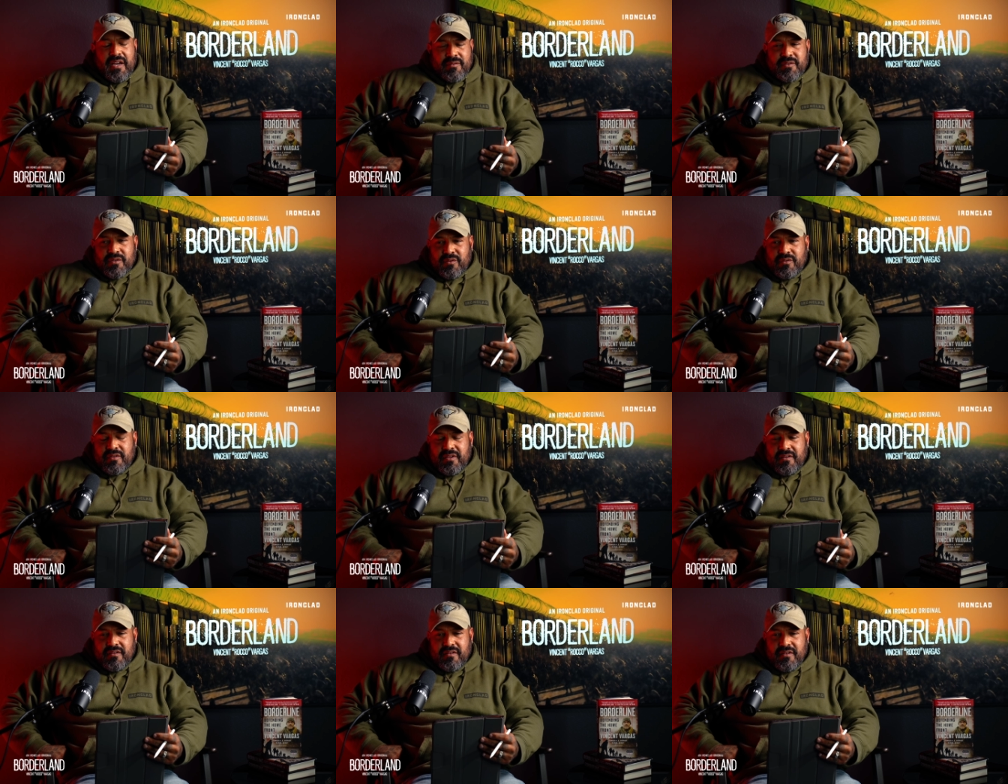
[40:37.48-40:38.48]

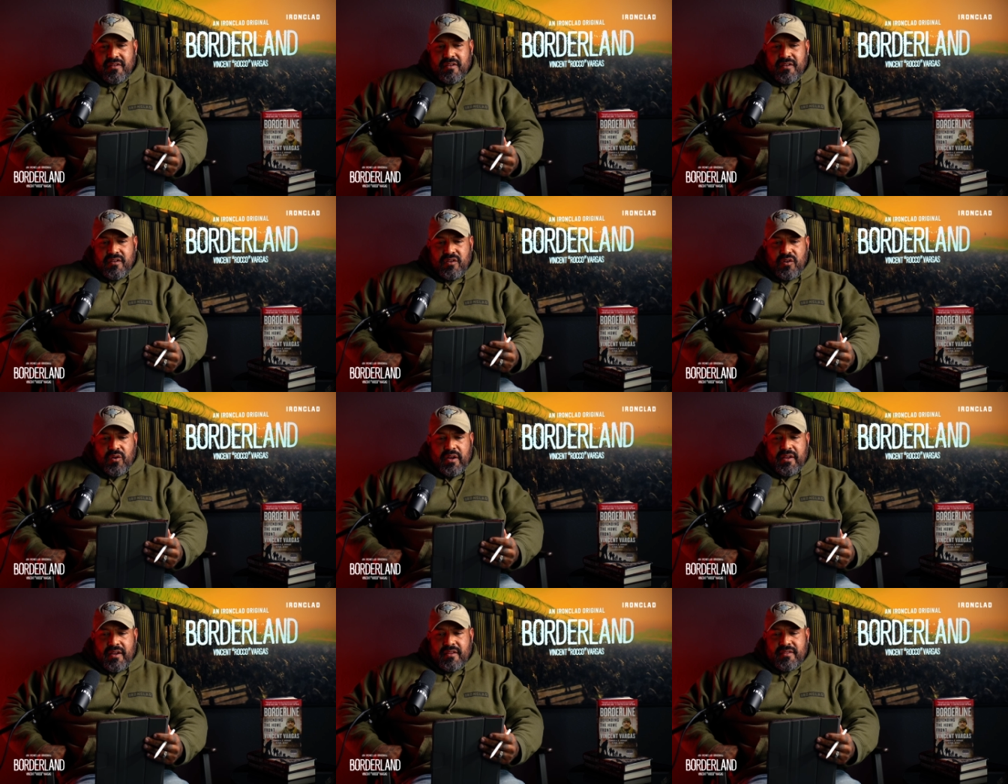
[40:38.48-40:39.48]
Absolutely. You know,
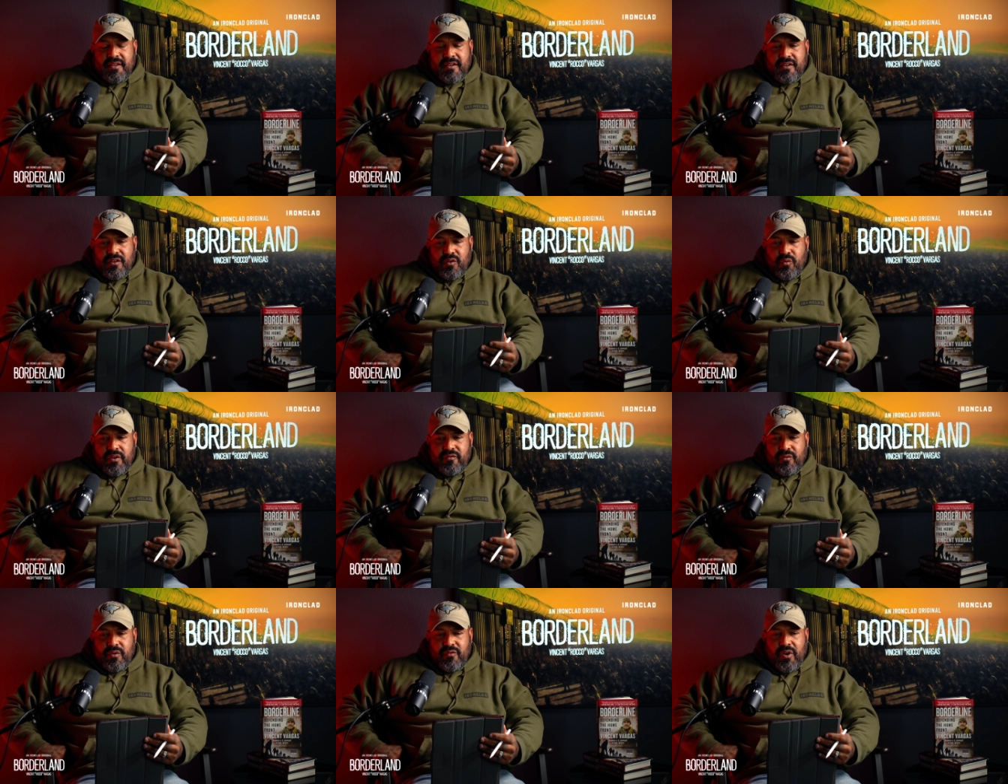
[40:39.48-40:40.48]
I, I think, you know,
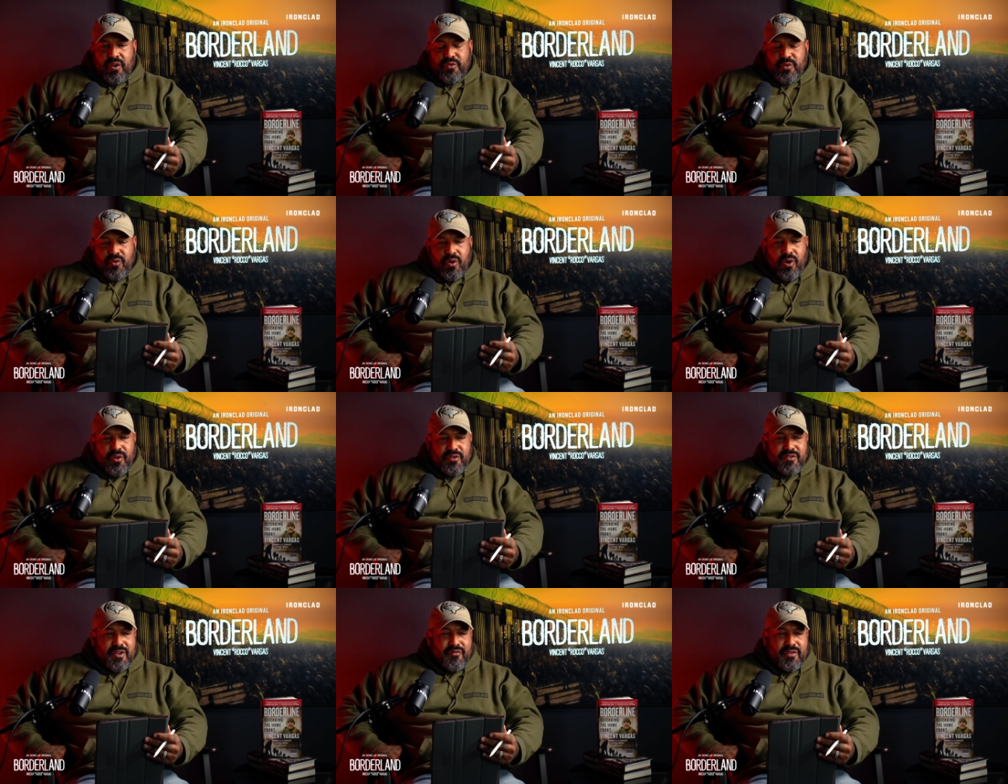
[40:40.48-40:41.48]
we've we've gone through all
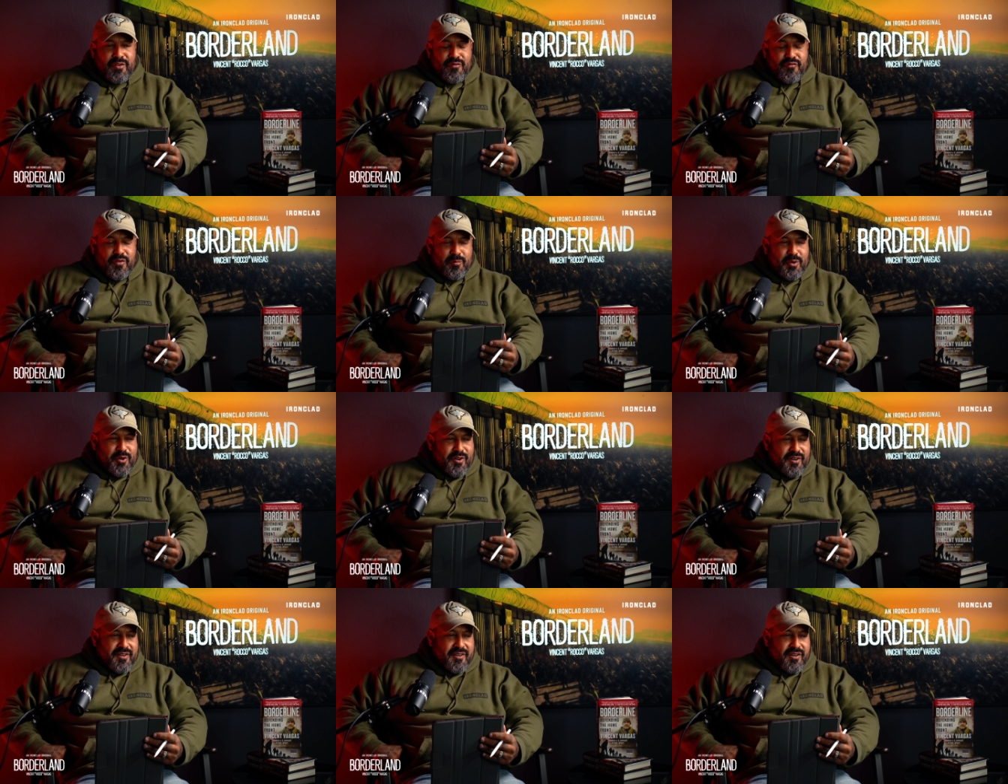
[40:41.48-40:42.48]
the stuff in, from
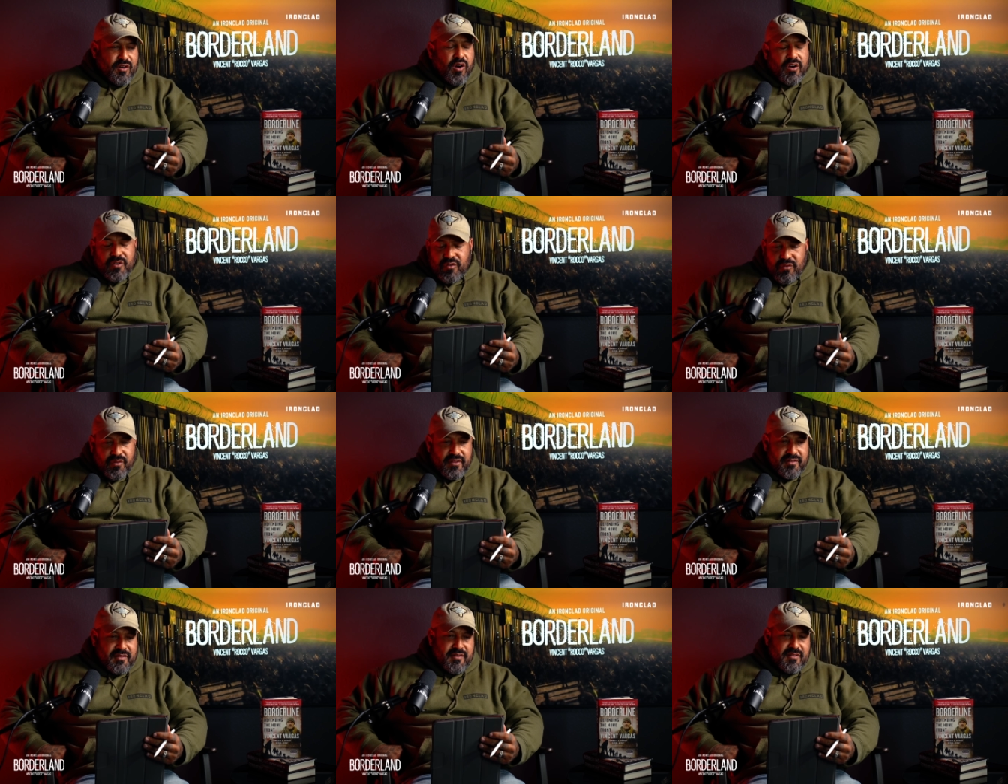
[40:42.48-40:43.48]
your article
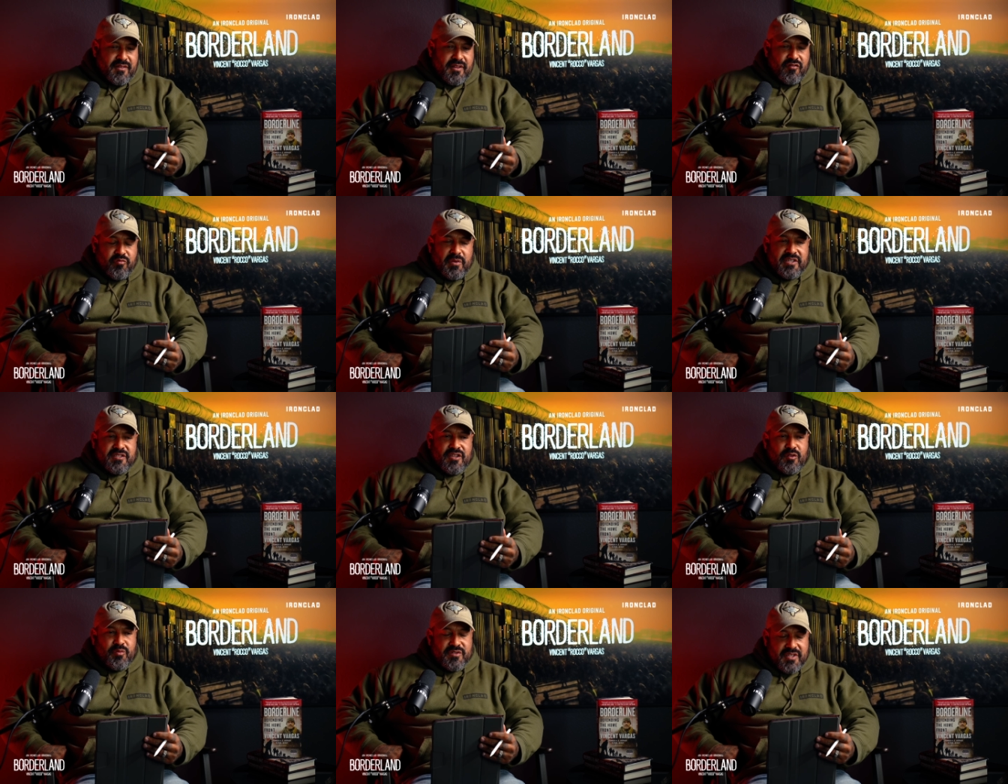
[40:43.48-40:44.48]
and the information
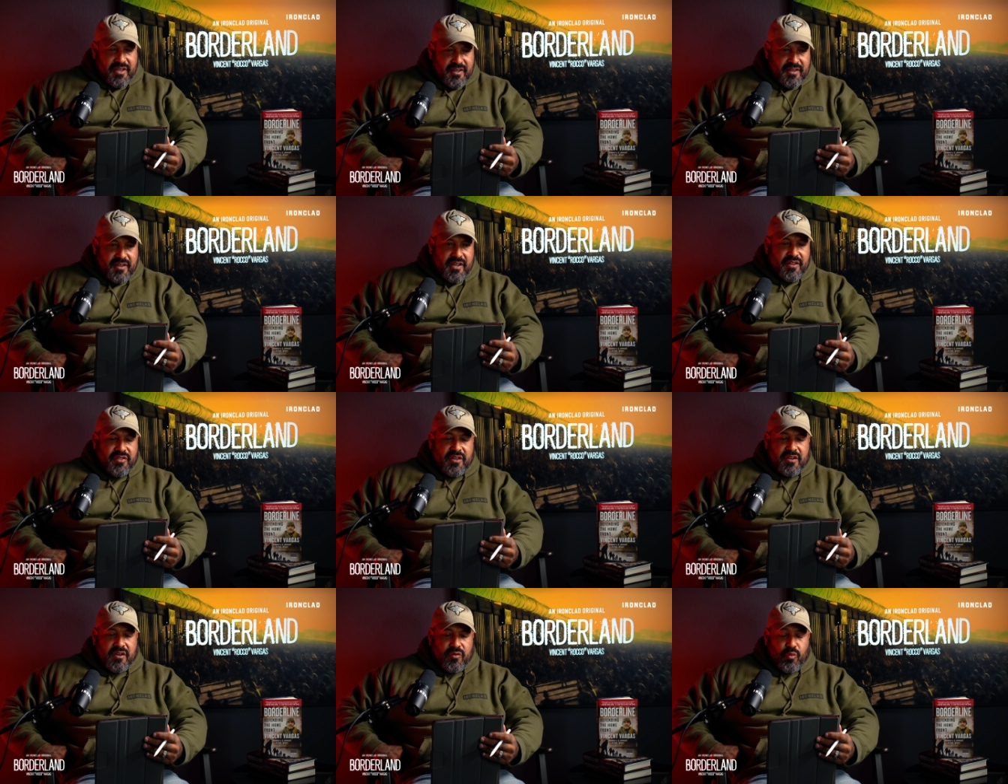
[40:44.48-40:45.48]
that you presented. I
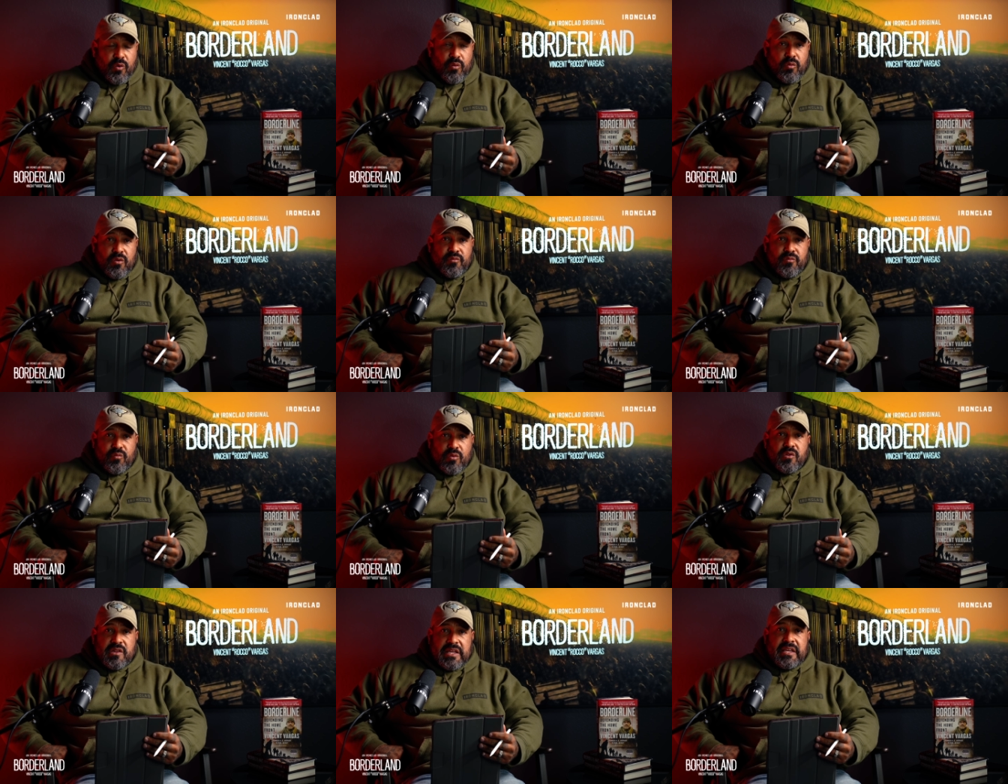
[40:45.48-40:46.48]
think uh, we'll, we'll
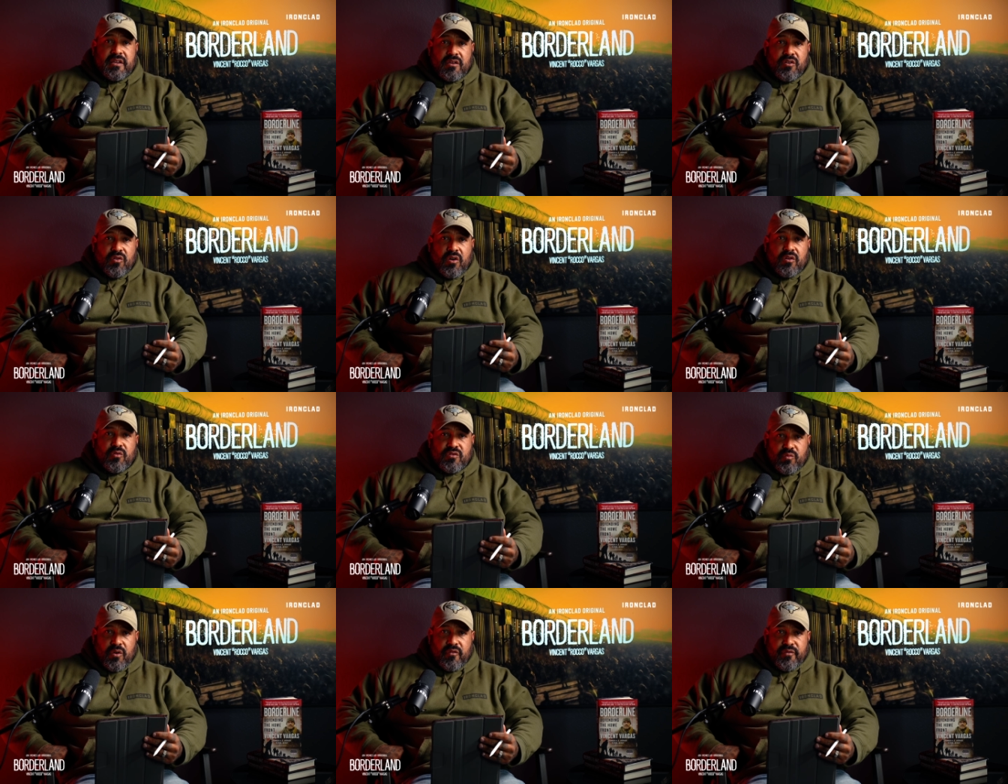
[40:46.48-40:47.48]
we'll link your article
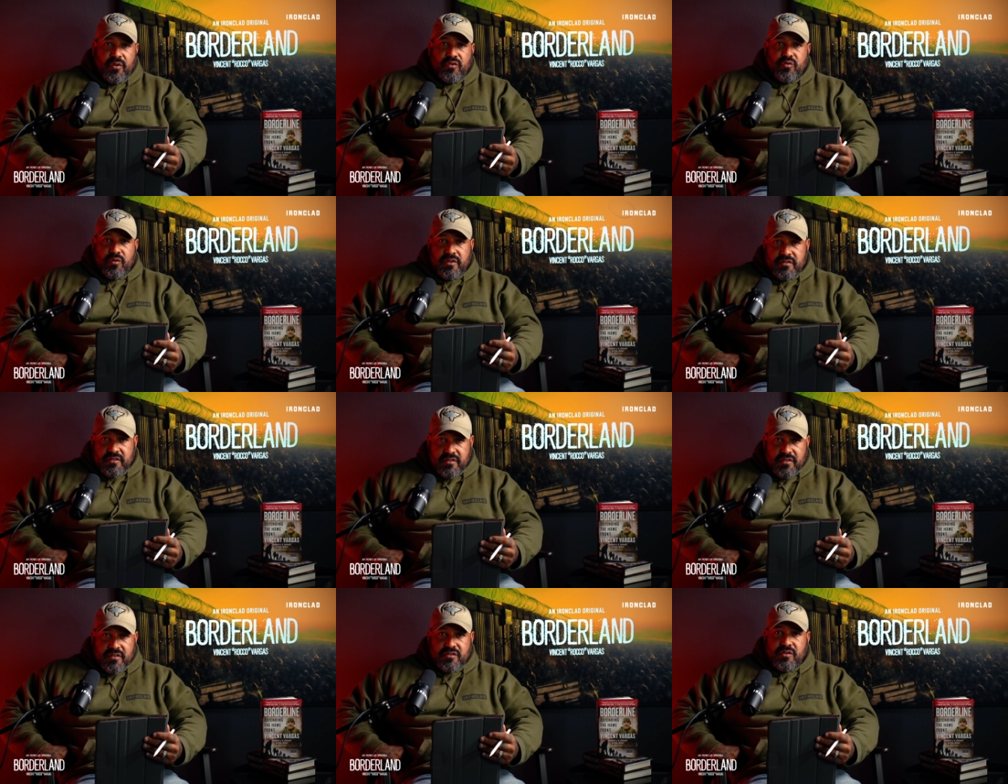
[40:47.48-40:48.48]
as well for those who are listening
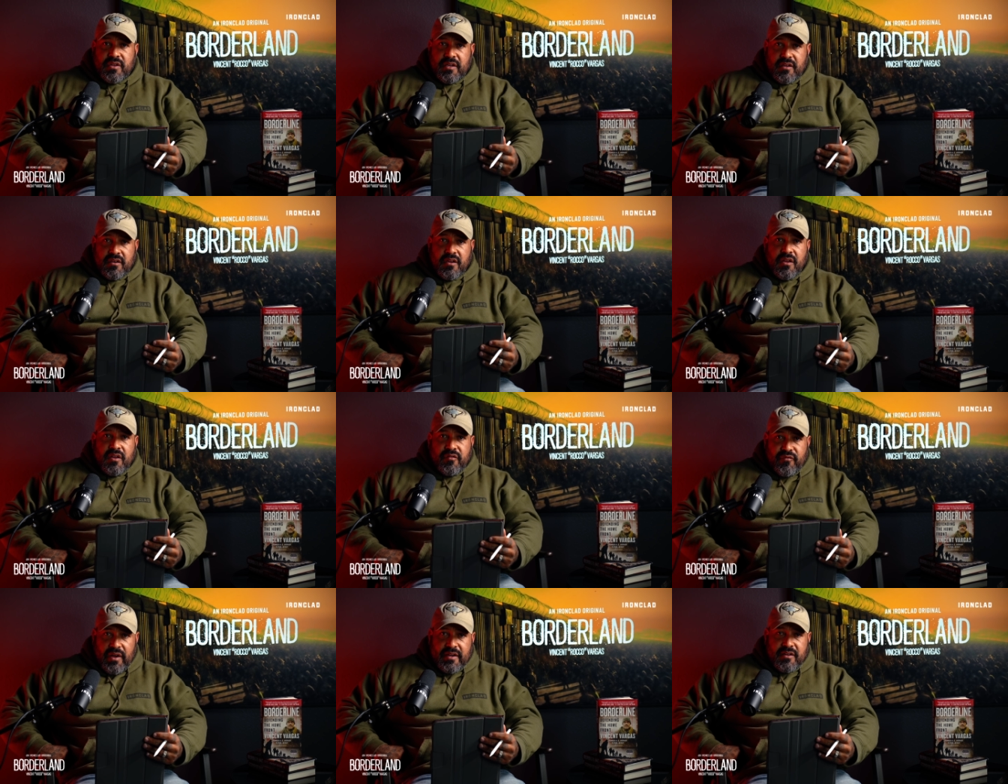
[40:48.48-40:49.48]
to this so they can
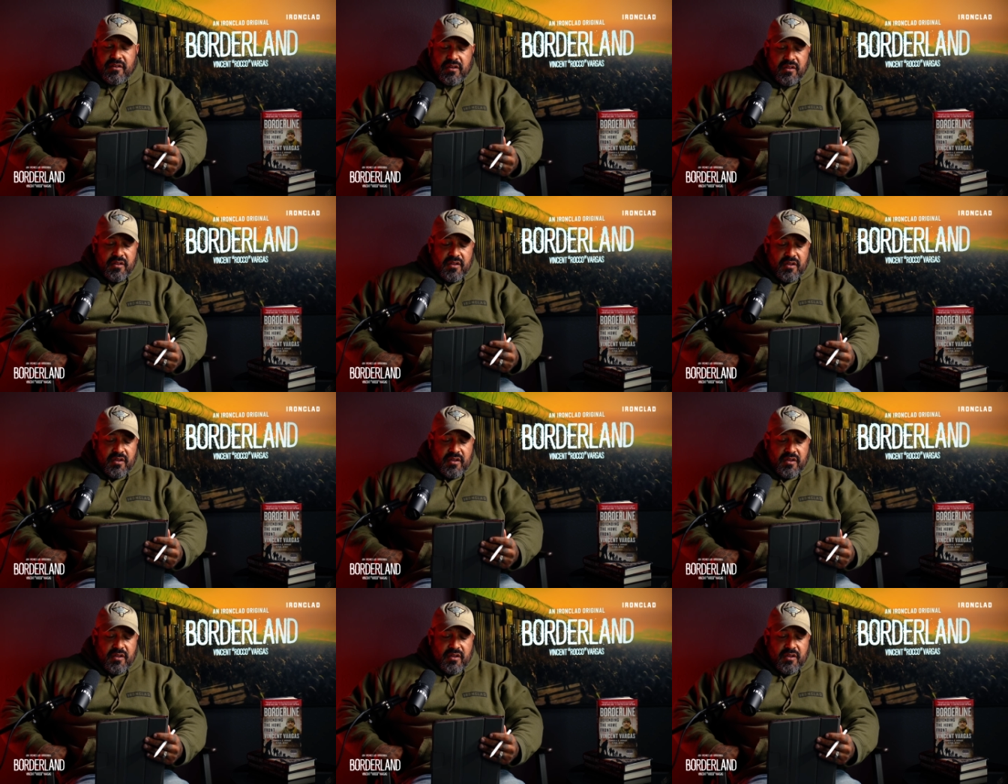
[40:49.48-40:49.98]
find it.